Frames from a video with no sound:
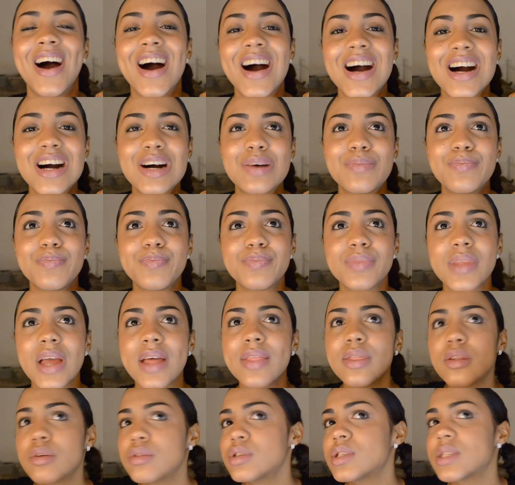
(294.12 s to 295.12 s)

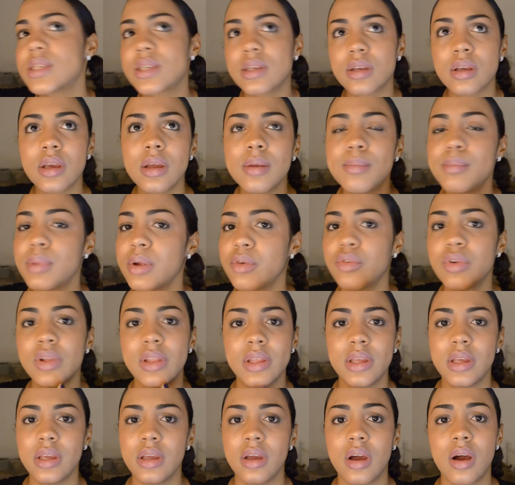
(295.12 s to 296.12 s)
And those can be really